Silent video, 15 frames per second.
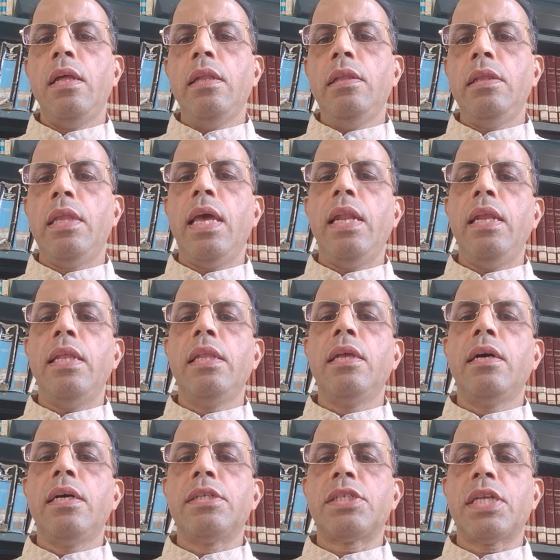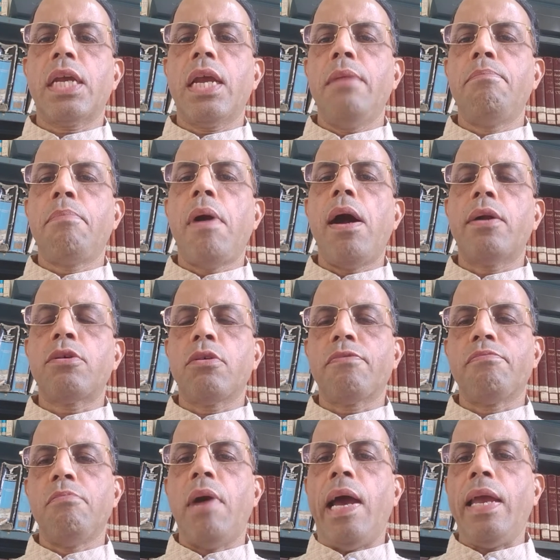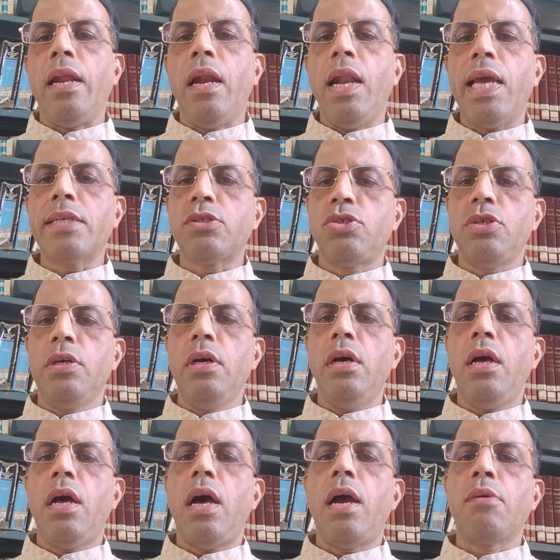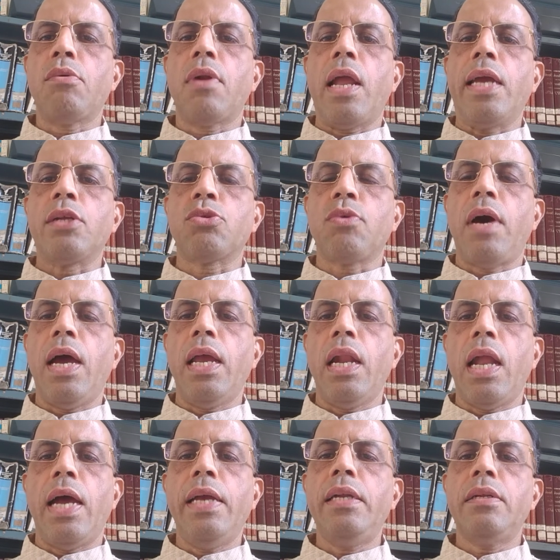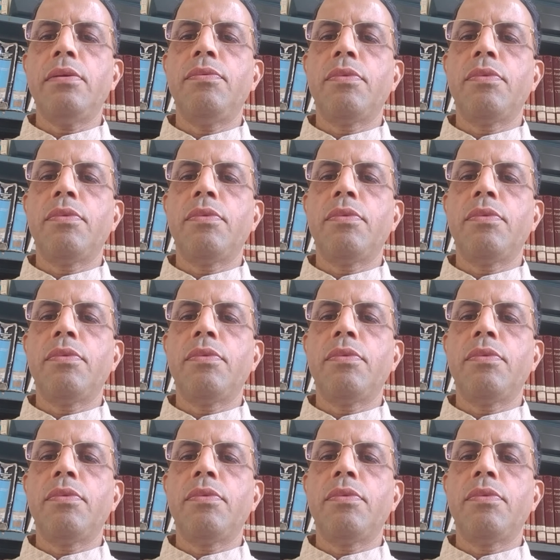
Then, in the second part of my lecture, I would like to highlight